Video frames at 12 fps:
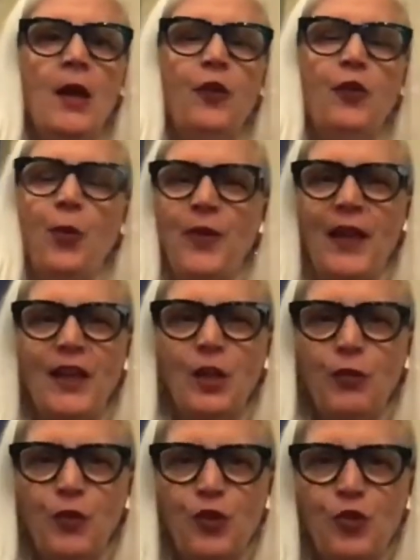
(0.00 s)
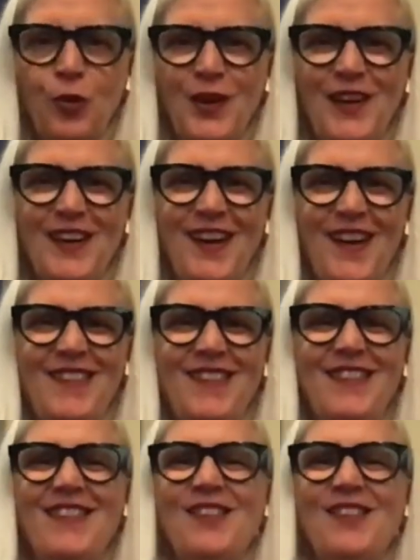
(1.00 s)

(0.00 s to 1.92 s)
So thank you for joining us.